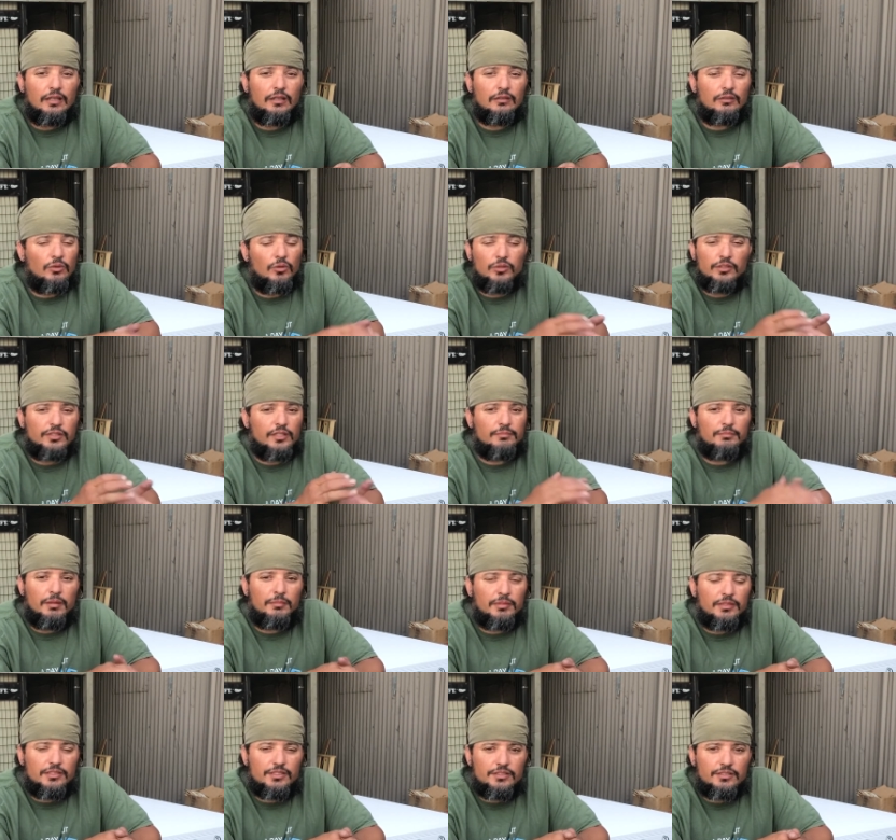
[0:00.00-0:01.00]
or they're maybe
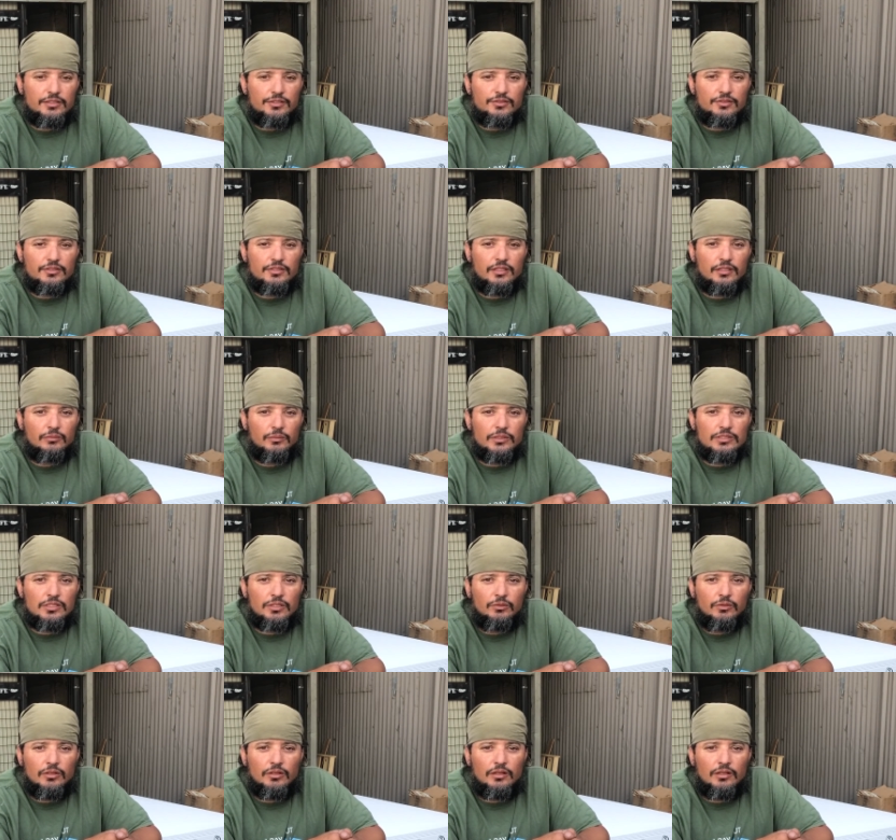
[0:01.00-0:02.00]
just interested in what's
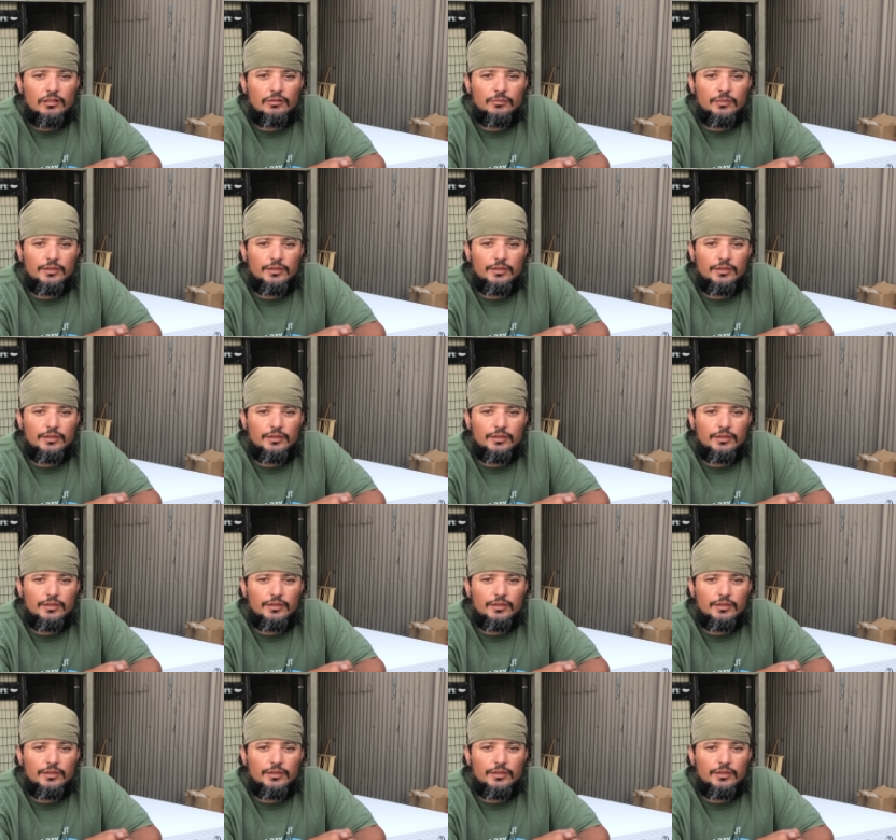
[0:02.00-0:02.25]
going on with